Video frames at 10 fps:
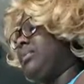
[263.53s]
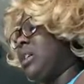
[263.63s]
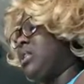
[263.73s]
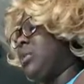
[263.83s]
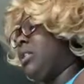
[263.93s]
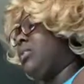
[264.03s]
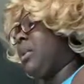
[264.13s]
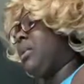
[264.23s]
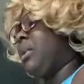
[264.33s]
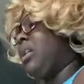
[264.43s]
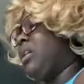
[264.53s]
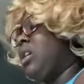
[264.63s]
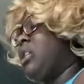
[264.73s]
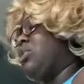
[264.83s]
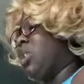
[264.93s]
I sprinted for my bug,
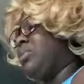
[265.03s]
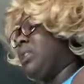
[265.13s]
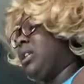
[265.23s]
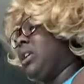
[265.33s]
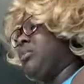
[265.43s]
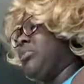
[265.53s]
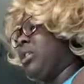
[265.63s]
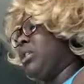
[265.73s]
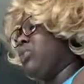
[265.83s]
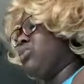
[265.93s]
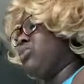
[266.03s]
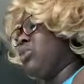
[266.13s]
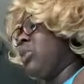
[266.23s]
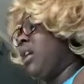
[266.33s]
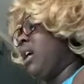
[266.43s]
jumped in it, put it in
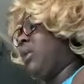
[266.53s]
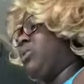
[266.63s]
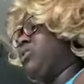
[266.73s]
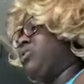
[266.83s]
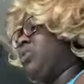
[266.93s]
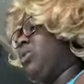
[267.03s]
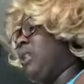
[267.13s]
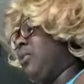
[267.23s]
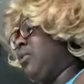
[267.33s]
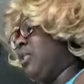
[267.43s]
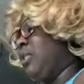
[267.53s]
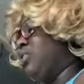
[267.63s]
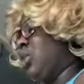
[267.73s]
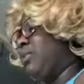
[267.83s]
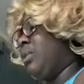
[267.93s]
neutral, and was truly thankful that our
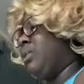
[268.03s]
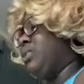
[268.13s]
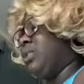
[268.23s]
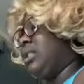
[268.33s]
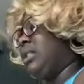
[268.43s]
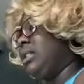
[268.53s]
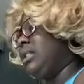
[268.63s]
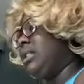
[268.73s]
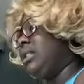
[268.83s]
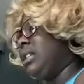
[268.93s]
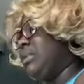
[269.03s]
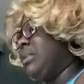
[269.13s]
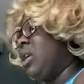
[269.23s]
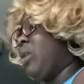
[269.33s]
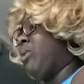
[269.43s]
driveway was ridiculously steep
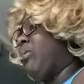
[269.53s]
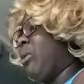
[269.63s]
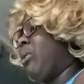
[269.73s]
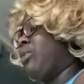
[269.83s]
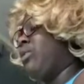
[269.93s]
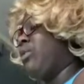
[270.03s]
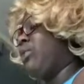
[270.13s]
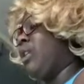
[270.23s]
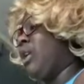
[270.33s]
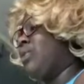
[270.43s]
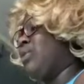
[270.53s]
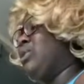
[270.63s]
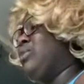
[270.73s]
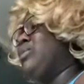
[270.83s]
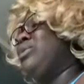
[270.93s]
when my wonderful car rode
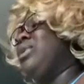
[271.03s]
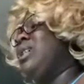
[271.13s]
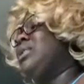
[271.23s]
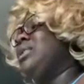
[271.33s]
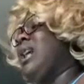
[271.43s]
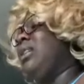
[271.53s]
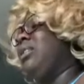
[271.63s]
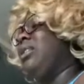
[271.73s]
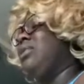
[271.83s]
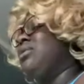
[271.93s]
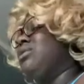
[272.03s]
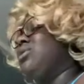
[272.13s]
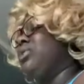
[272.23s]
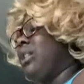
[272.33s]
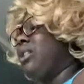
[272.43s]
smoothly and silently into the
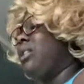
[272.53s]
street.